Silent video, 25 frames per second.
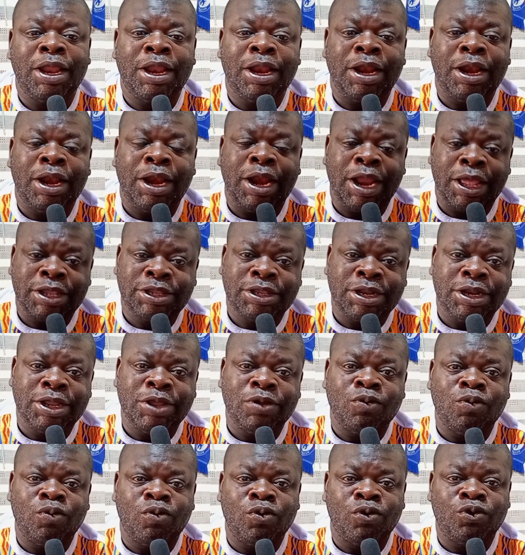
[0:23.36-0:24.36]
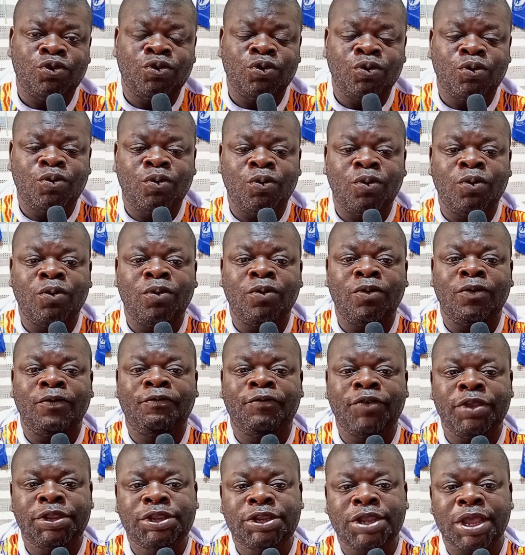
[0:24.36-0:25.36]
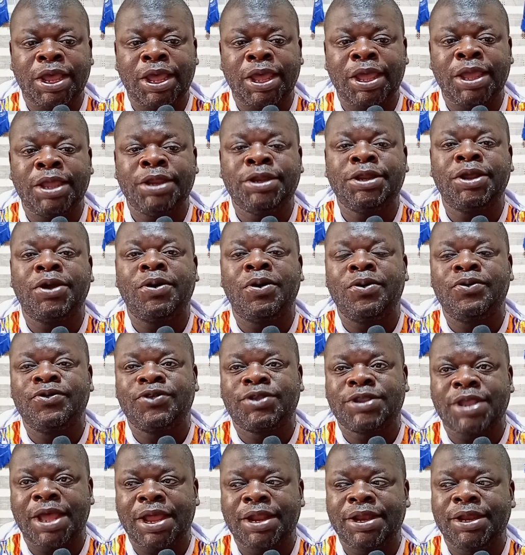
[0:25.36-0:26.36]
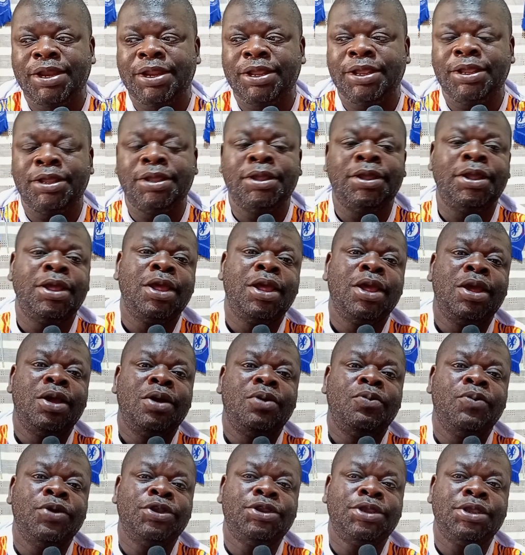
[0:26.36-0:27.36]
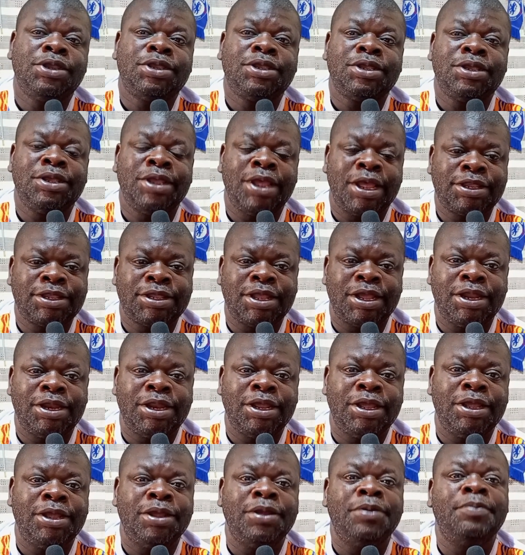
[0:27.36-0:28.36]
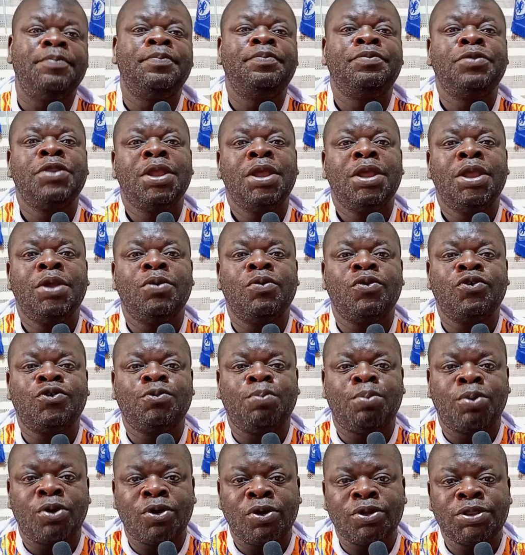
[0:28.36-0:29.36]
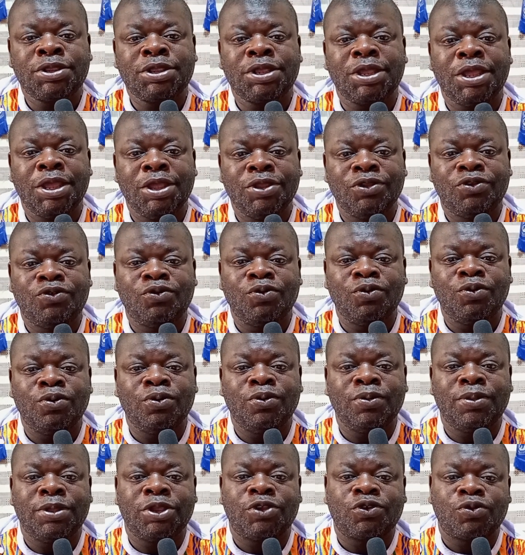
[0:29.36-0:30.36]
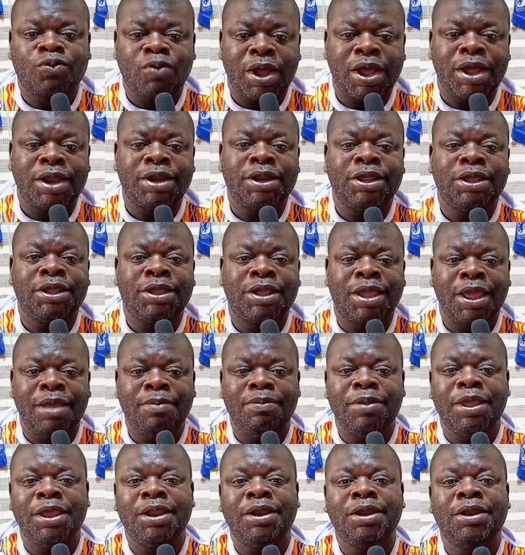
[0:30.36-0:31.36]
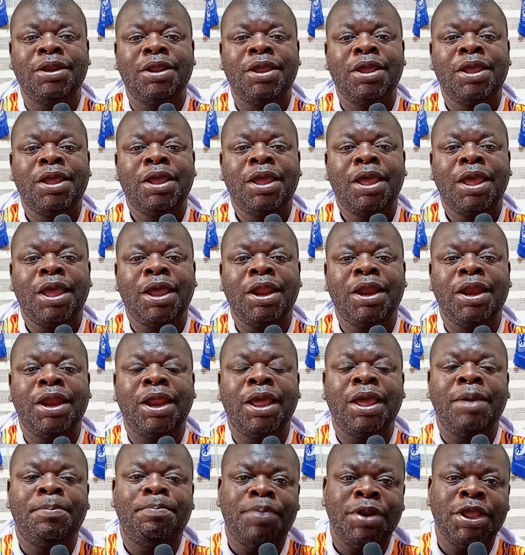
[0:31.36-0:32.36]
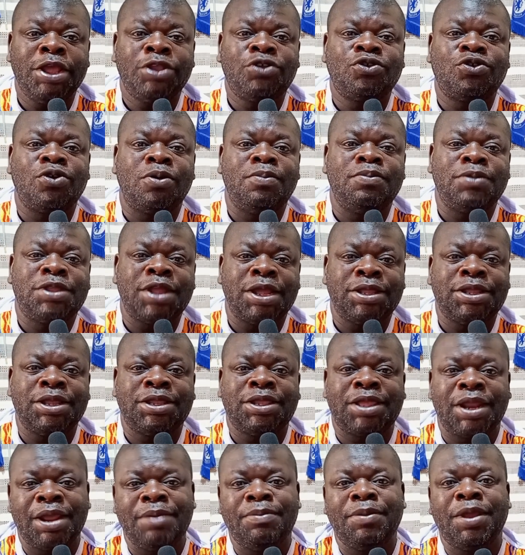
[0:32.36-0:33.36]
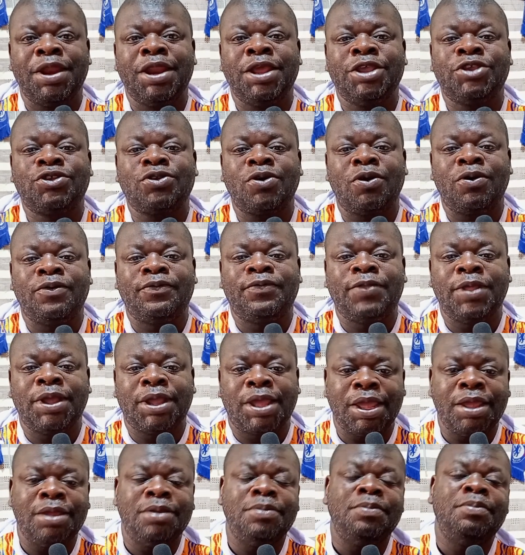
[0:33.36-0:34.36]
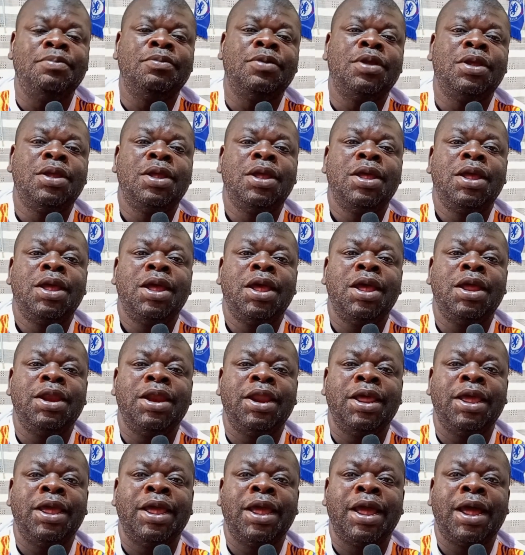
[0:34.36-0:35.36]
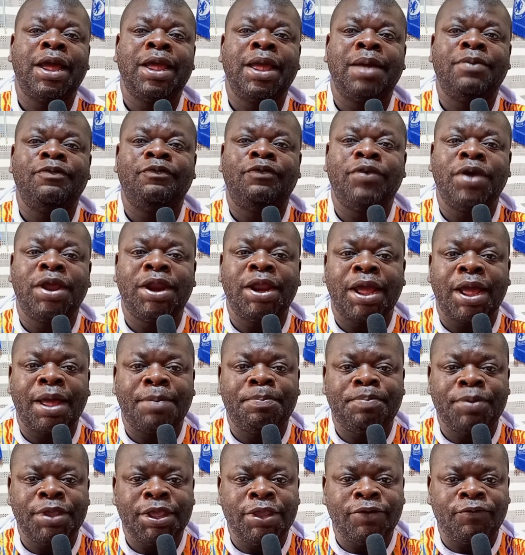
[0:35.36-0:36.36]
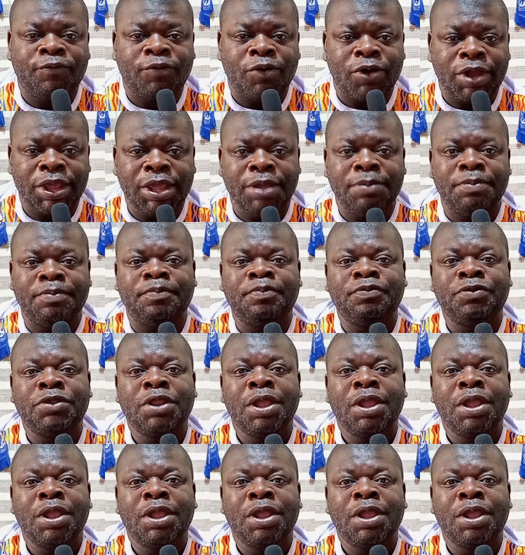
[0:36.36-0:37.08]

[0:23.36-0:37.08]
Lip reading: Leslie Ugochukwu featured on Sunday, which is yesterday. He was brought into the squad. He came in and played some 33 minutes of the game. And I am very happy for him.